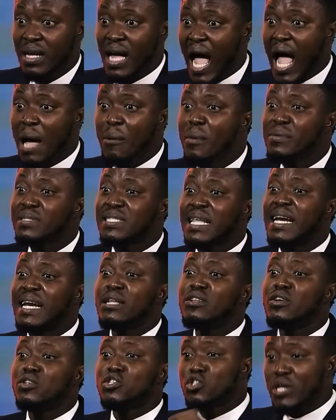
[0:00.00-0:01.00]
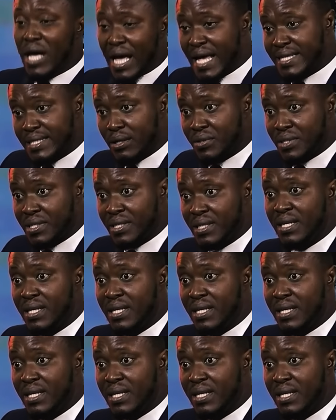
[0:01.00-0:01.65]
when we started SLC,